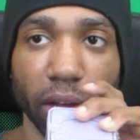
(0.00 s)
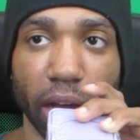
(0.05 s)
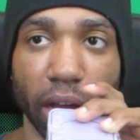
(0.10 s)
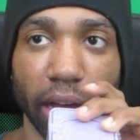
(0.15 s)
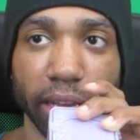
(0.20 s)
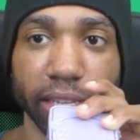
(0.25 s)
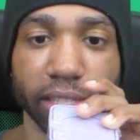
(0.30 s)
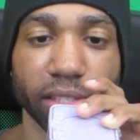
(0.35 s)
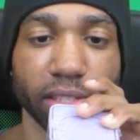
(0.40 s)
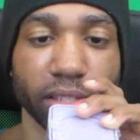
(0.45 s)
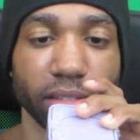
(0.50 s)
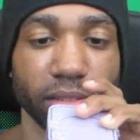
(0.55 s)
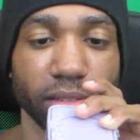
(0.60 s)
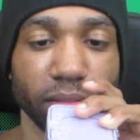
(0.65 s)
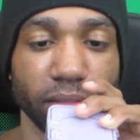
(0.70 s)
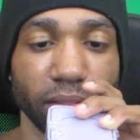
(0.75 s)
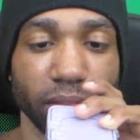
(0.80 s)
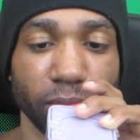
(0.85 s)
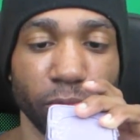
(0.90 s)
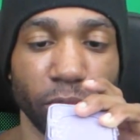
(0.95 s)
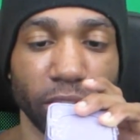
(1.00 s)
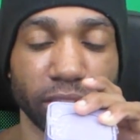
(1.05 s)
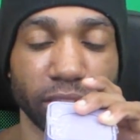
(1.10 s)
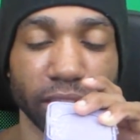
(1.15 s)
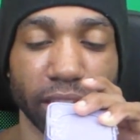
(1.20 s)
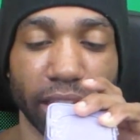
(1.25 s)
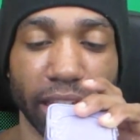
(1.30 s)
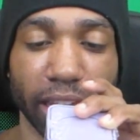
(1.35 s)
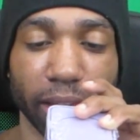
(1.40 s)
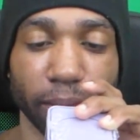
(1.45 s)
Ice, what's
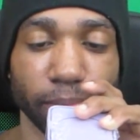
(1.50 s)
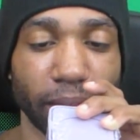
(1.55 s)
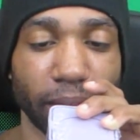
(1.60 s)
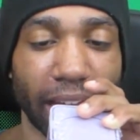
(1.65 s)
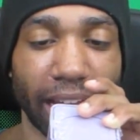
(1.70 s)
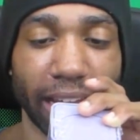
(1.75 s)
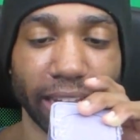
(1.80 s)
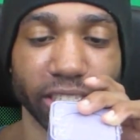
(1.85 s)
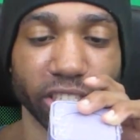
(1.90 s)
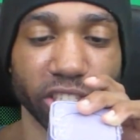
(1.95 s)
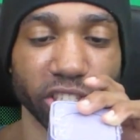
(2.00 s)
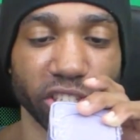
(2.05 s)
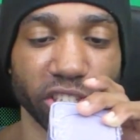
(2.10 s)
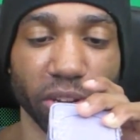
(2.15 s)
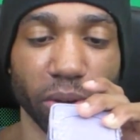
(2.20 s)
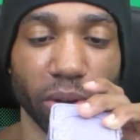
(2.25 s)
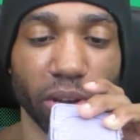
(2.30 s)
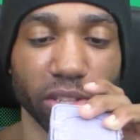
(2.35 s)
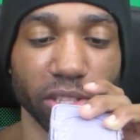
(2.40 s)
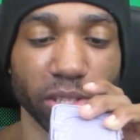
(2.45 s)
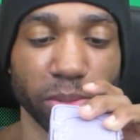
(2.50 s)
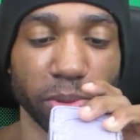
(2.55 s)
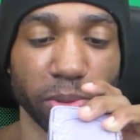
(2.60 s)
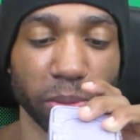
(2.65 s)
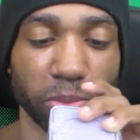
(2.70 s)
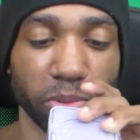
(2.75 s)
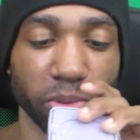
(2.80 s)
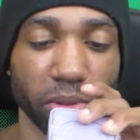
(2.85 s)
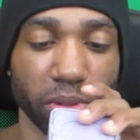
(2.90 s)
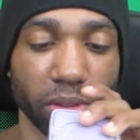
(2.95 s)
the name? I should know all these
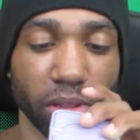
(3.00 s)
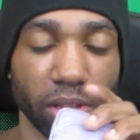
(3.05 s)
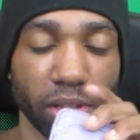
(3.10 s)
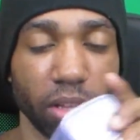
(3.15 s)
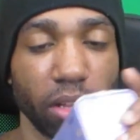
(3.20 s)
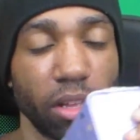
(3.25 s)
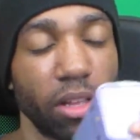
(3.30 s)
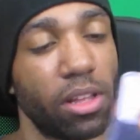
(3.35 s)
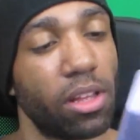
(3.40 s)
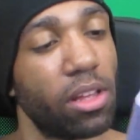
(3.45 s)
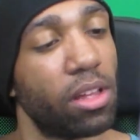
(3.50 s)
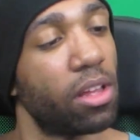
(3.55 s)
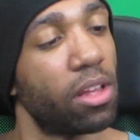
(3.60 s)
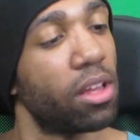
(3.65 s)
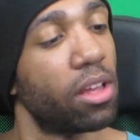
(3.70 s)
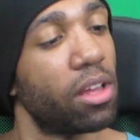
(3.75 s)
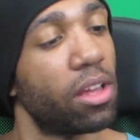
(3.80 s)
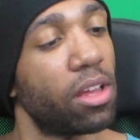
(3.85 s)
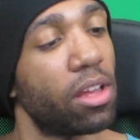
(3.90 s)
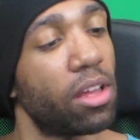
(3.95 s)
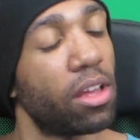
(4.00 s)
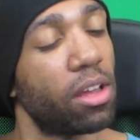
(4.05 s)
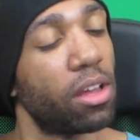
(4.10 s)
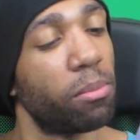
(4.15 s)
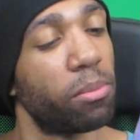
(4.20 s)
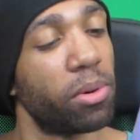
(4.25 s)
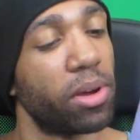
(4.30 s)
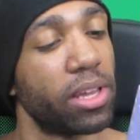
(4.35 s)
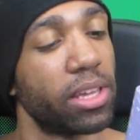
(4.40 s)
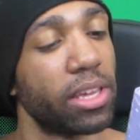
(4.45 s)
people,
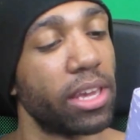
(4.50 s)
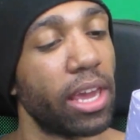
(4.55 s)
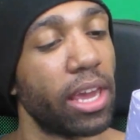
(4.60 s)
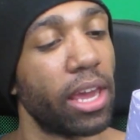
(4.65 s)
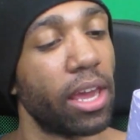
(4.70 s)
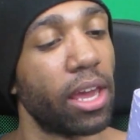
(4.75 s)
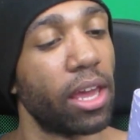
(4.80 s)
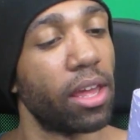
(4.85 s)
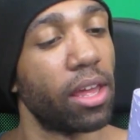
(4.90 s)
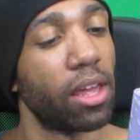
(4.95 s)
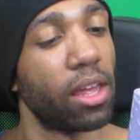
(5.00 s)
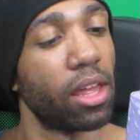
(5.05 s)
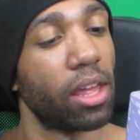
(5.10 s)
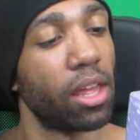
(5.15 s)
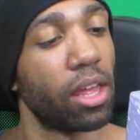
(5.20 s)
but yeah.